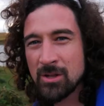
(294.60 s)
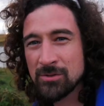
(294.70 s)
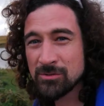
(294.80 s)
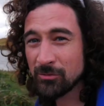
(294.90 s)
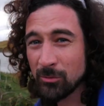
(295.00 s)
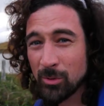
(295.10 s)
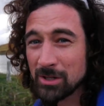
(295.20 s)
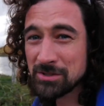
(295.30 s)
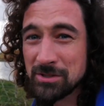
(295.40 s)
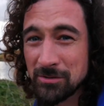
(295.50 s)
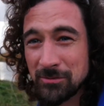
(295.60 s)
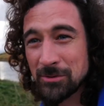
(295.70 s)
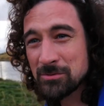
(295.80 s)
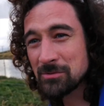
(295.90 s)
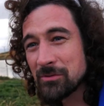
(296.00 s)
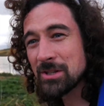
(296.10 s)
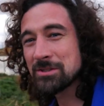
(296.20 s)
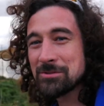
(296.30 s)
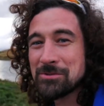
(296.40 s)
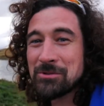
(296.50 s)
So for watching the future
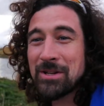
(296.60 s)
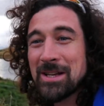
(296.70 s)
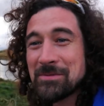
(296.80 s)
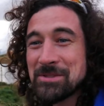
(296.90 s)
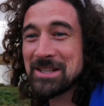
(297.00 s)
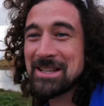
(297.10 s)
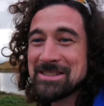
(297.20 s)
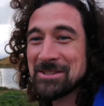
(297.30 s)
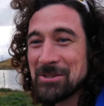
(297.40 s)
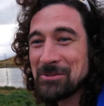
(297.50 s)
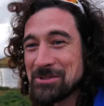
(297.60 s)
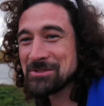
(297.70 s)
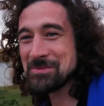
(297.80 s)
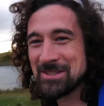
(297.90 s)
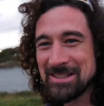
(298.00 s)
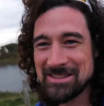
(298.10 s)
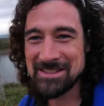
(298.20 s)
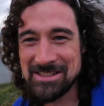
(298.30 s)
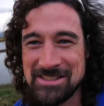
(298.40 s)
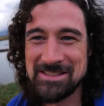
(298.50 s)
video, you're going to have to get to close-ups like
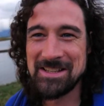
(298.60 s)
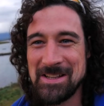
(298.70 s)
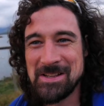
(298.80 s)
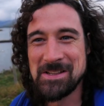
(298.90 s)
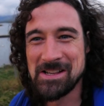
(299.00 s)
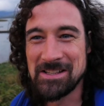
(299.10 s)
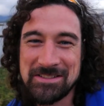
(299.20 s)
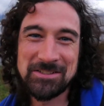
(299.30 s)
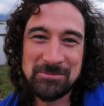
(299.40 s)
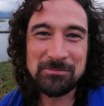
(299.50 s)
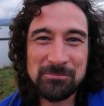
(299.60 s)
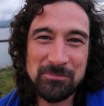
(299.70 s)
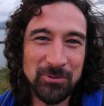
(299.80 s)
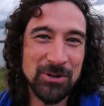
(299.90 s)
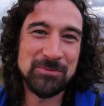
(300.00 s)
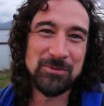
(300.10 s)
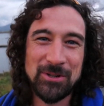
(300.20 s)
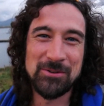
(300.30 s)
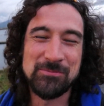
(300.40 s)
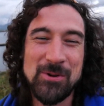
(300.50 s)
this. as I'll pretty
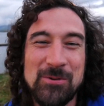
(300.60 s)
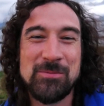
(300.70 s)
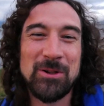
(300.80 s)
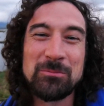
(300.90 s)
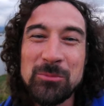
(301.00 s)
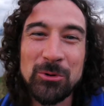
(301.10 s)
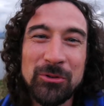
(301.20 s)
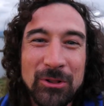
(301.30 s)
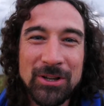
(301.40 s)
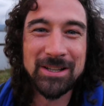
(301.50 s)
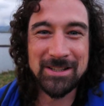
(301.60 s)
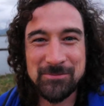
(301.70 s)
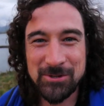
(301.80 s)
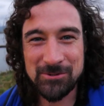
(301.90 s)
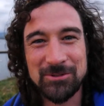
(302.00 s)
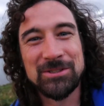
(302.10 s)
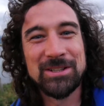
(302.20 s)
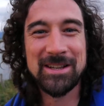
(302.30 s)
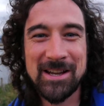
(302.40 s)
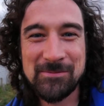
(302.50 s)
much, I'll more than likely be holding
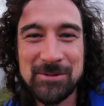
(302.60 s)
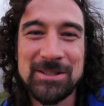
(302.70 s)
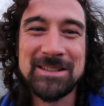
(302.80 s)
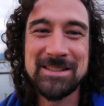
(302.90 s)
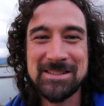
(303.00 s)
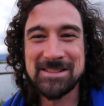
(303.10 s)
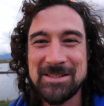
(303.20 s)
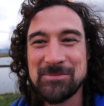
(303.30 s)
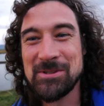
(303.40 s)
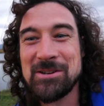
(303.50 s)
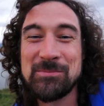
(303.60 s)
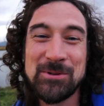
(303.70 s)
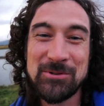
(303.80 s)
the camera like this as I'll be on my